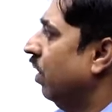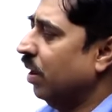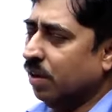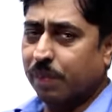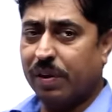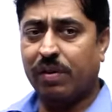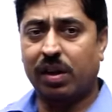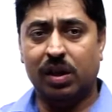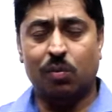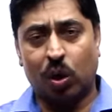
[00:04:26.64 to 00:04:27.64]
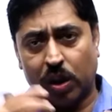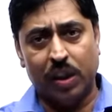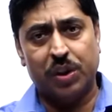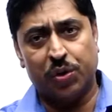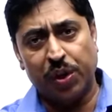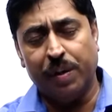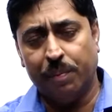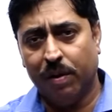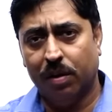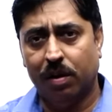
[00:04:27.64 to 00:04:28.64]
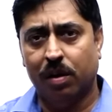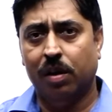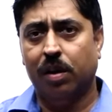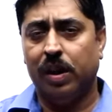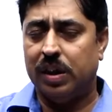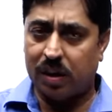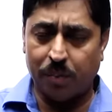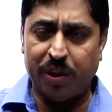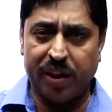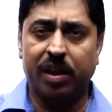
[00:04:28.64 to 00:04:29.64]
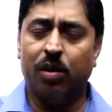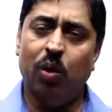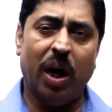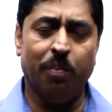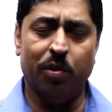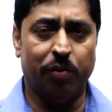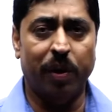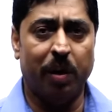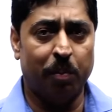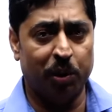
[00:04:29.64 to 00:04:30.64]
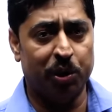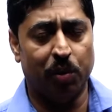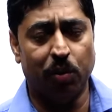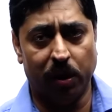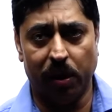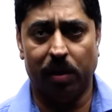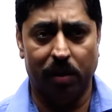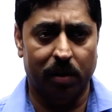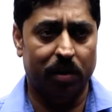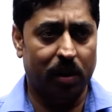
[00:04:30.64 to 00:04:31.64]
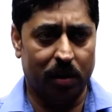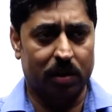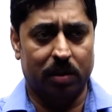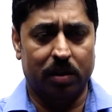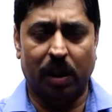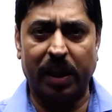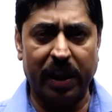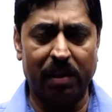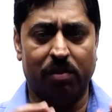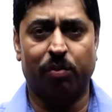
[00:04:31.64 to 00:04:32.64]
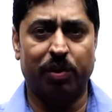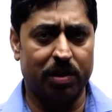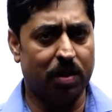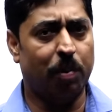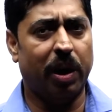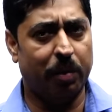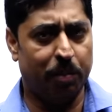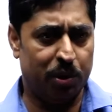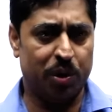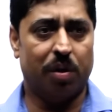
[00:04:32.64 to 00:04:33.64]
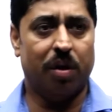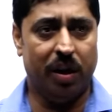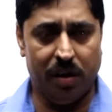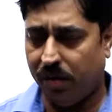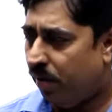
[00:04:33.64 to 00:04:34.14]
it is basically the water stream is subjected to atmospheric pressure only. There is nothing else which is applying pressure on it.